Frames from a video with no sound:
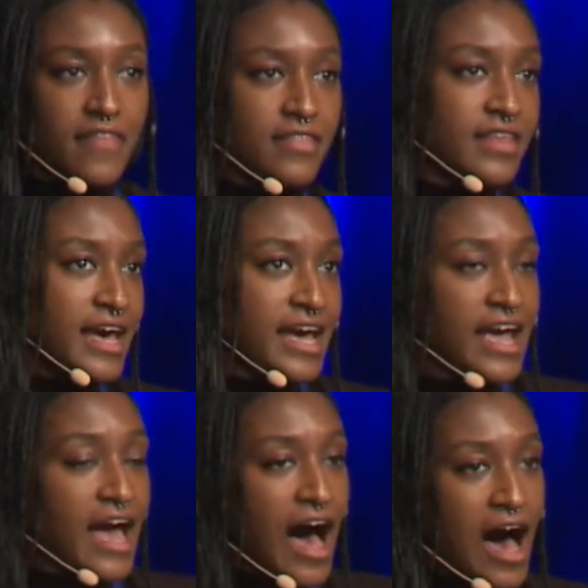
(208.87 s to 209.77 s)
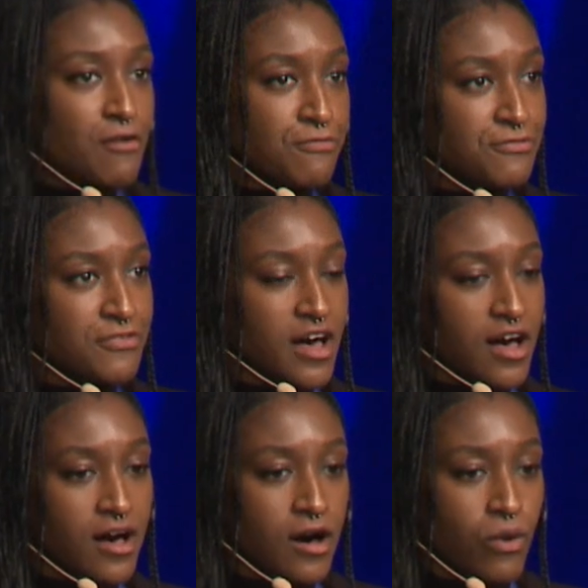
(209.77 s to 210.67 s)
they have
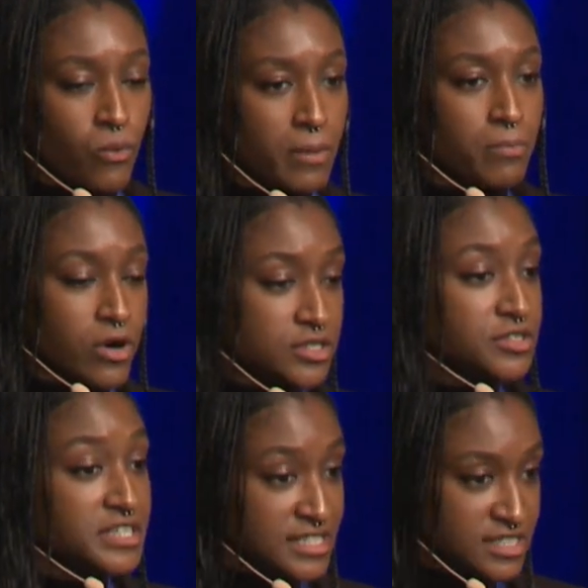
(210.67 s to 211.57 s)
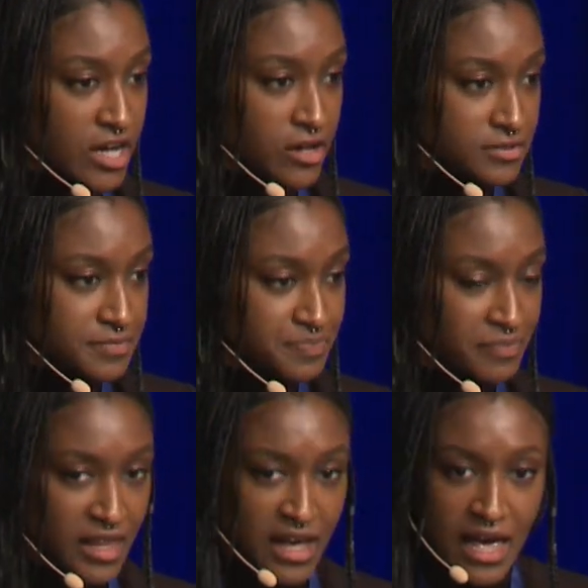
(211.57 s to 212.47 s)
a web browser installed,
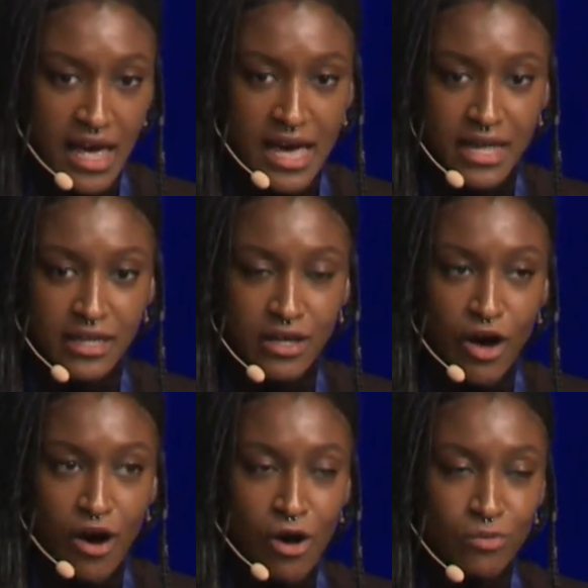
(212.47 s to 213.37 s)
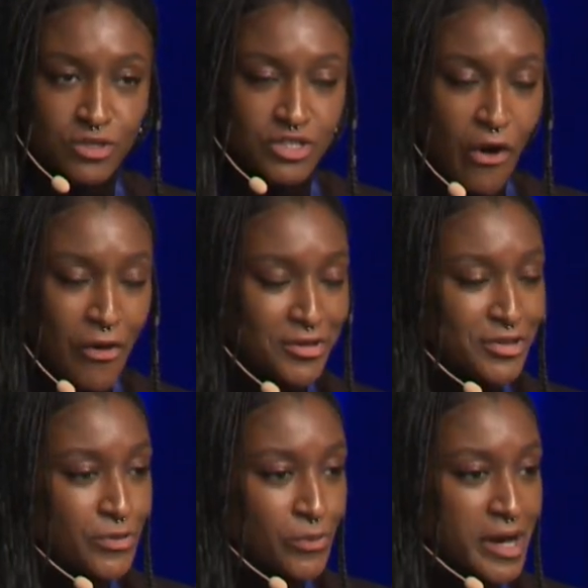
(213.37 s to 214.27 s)
and almost all the